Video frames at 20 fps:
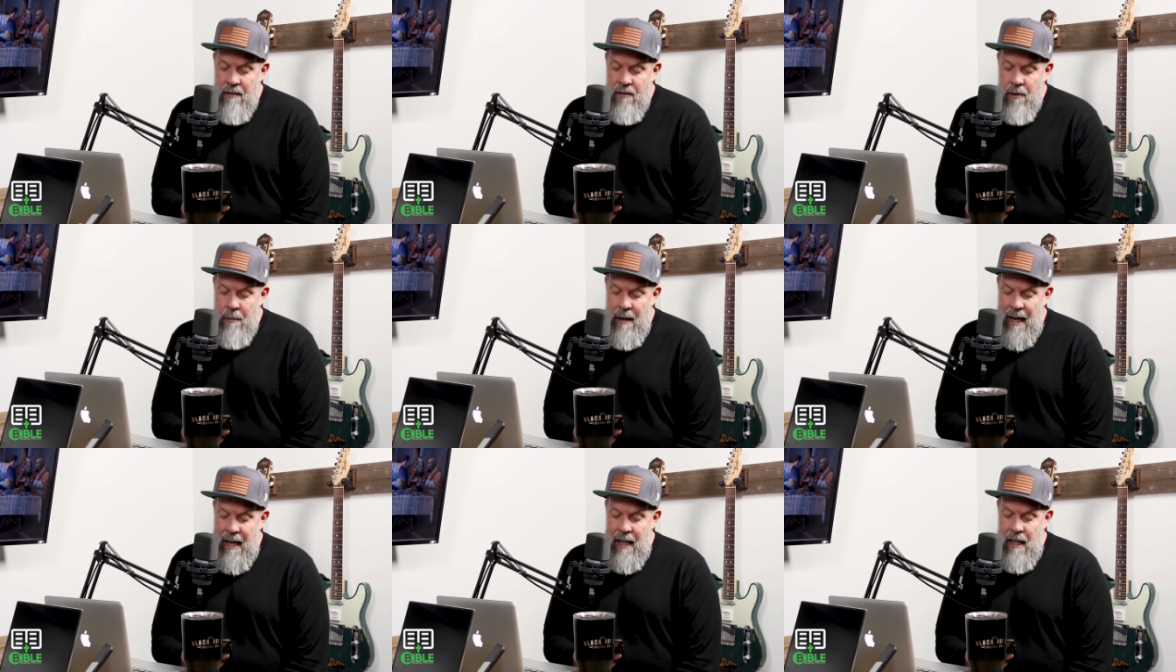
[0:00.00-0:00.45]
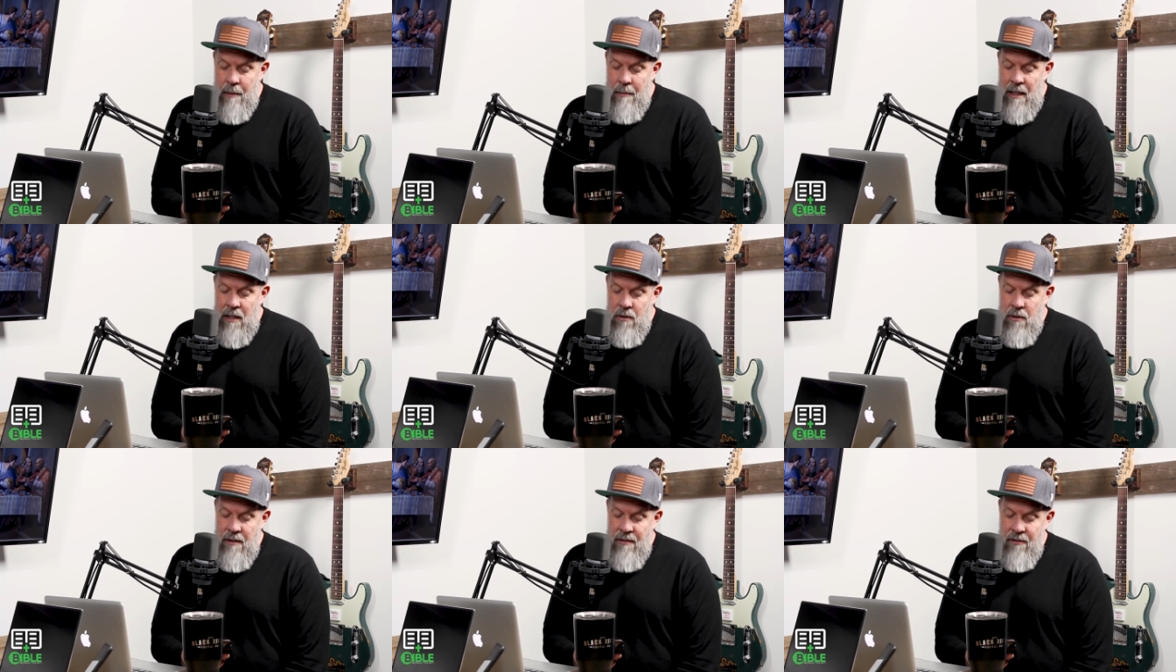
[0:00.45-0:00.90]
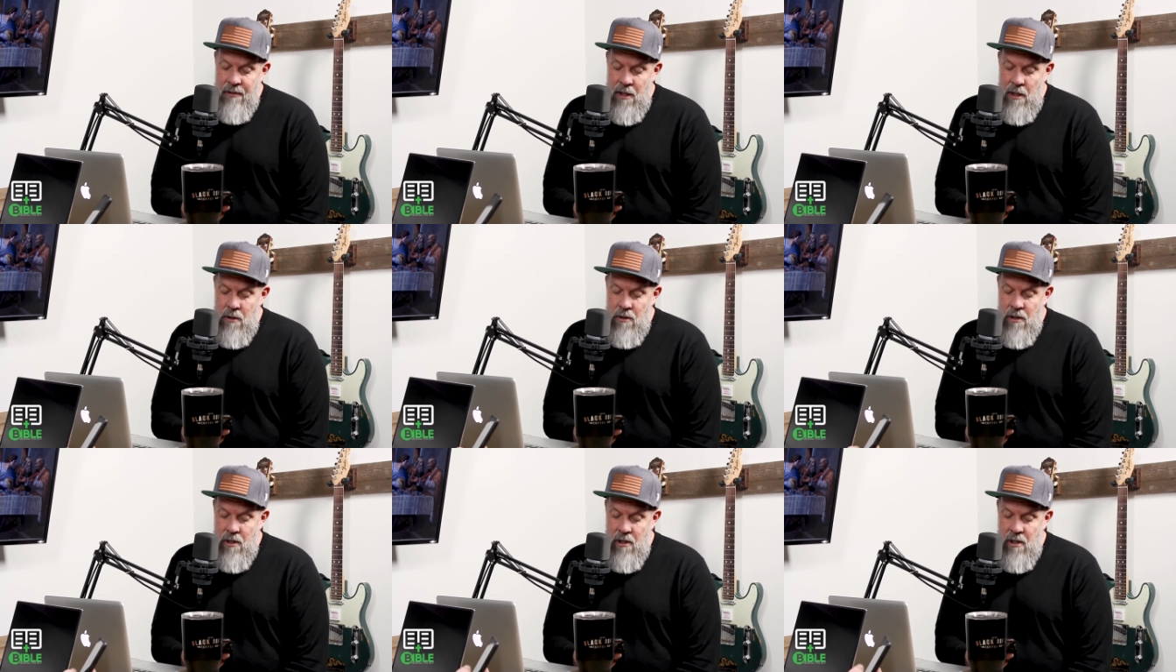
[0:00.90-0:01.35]
For my enemies
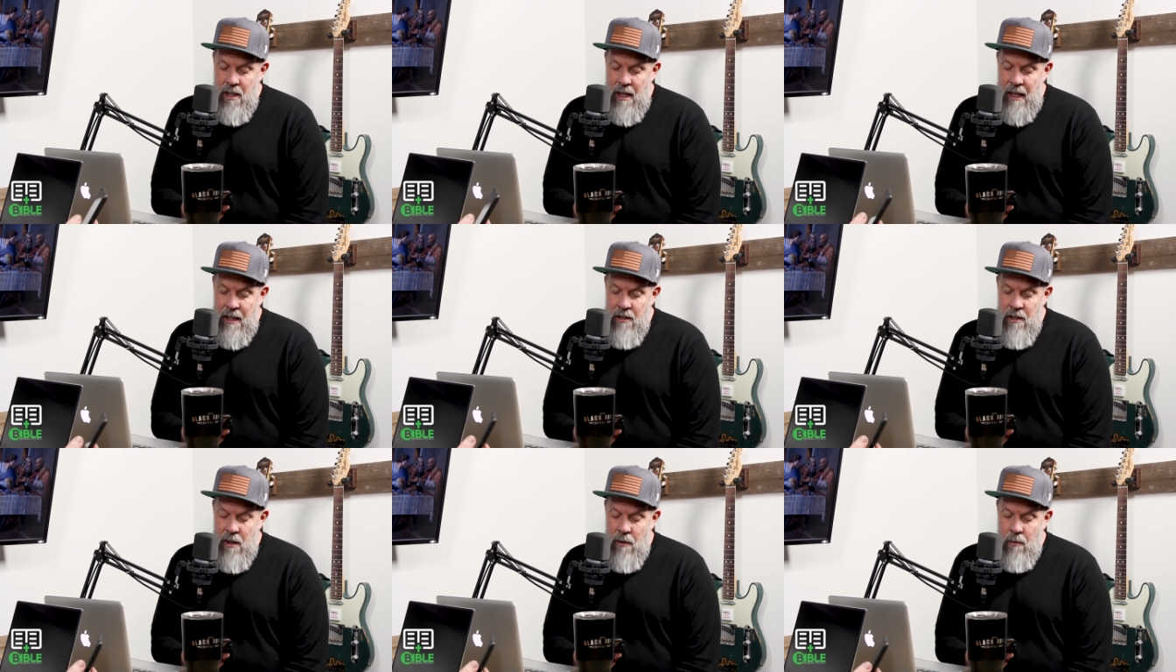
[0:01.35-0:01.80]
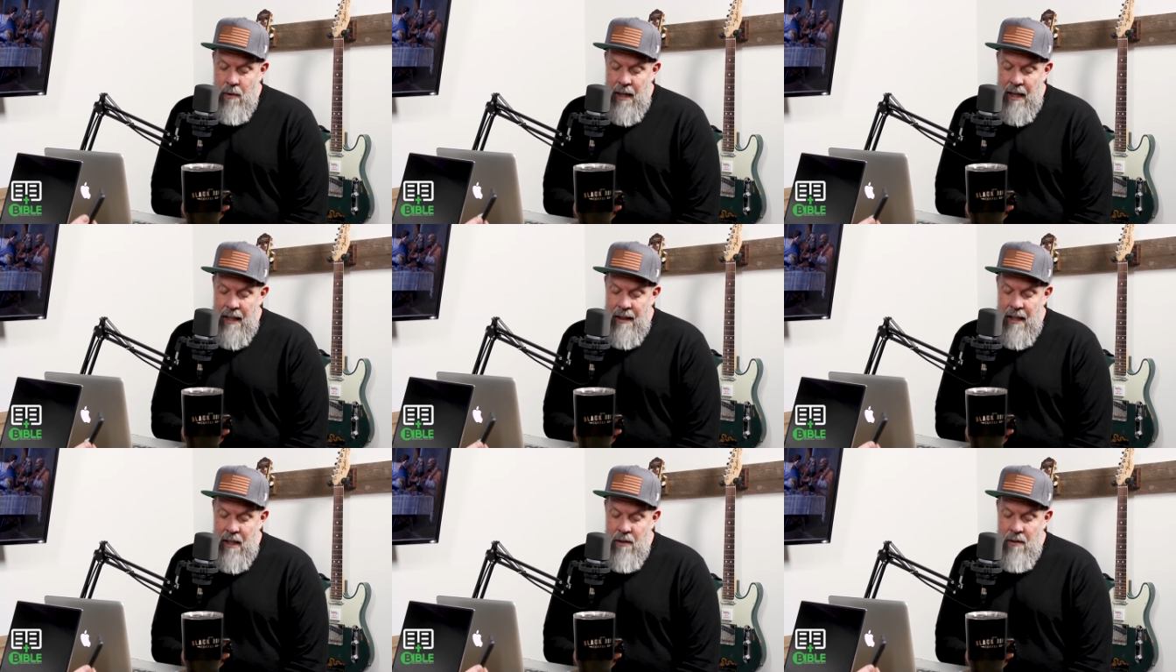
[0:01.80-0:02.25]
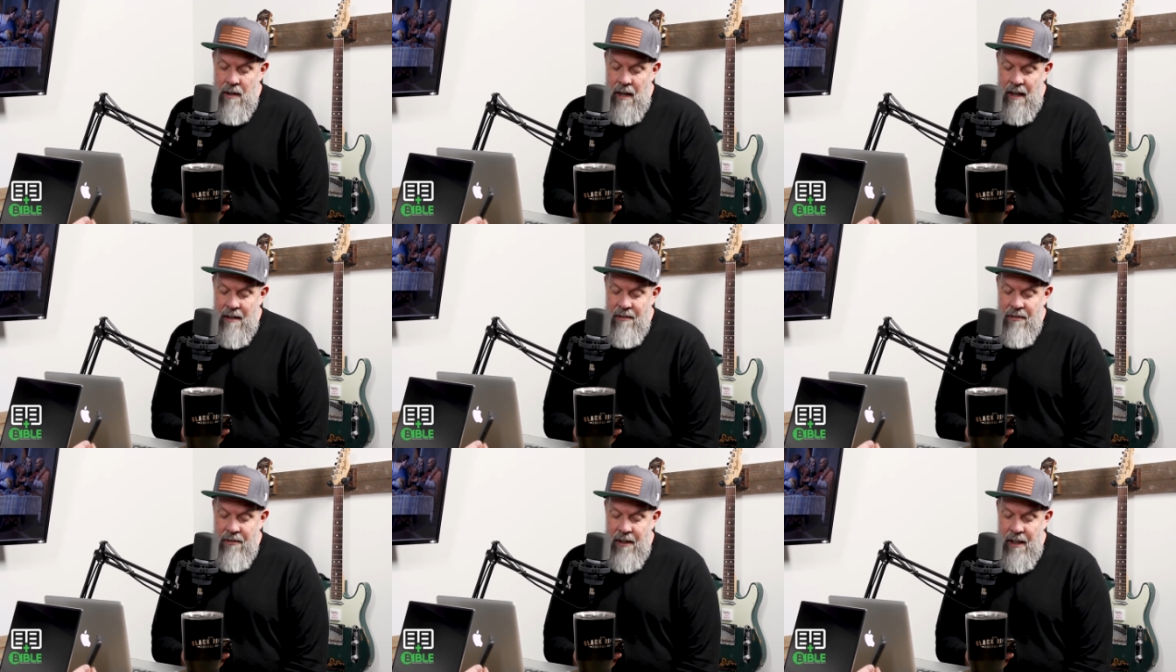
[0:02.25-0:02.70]
refuse to change their way. They do
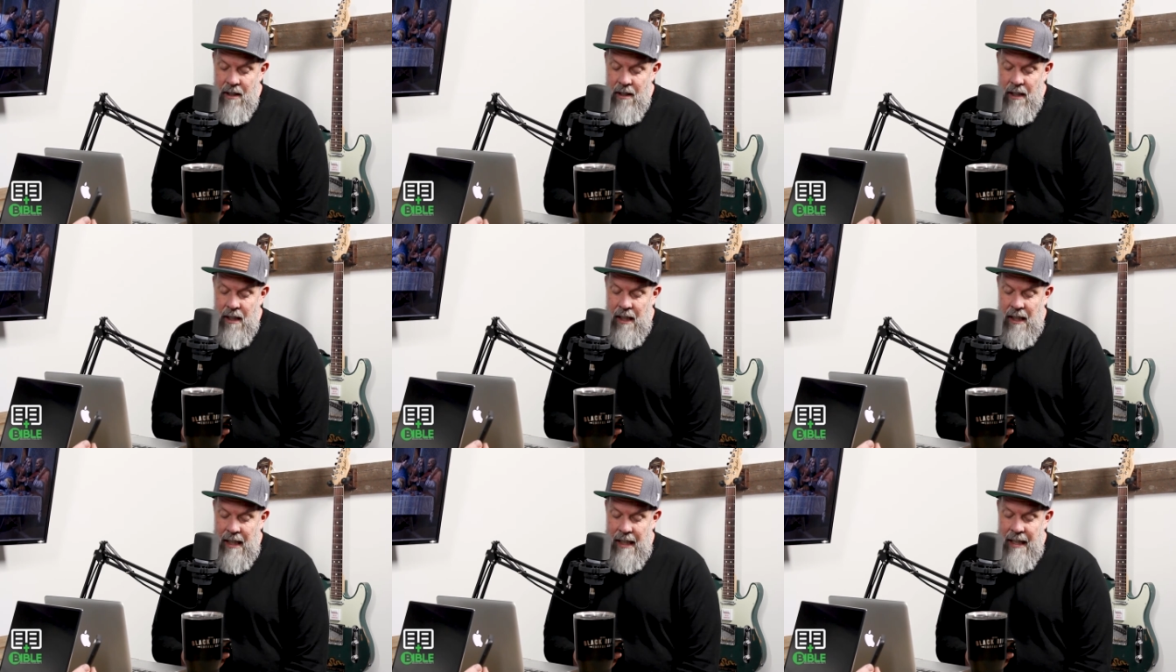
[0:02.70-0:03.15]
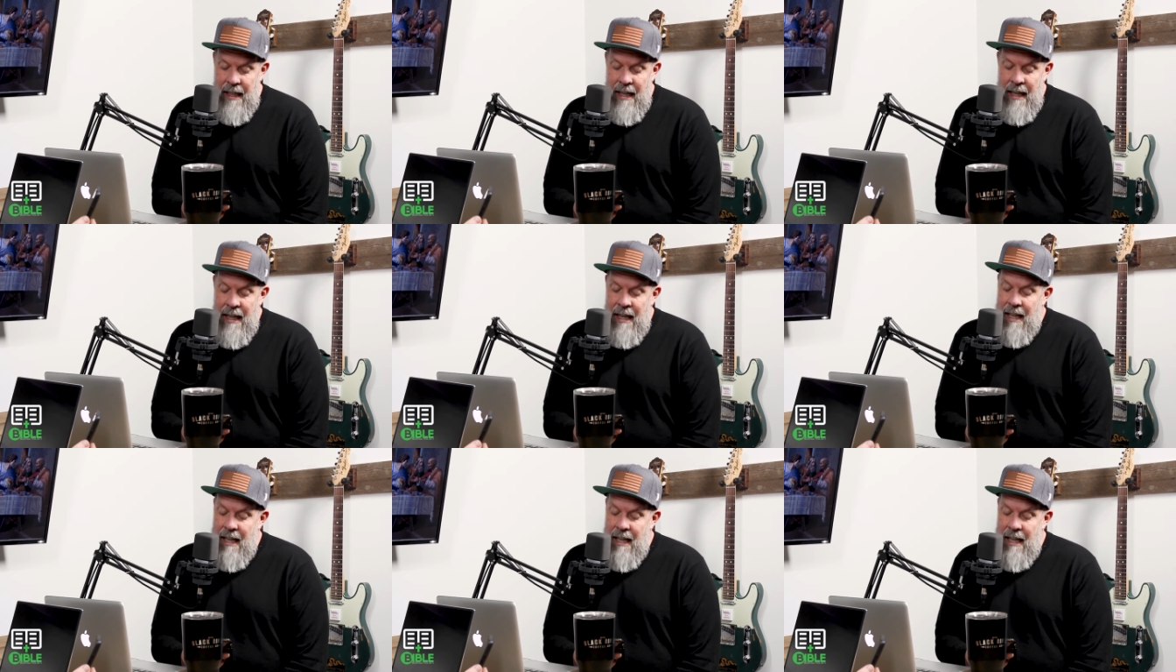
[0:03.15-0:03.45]
not fear God.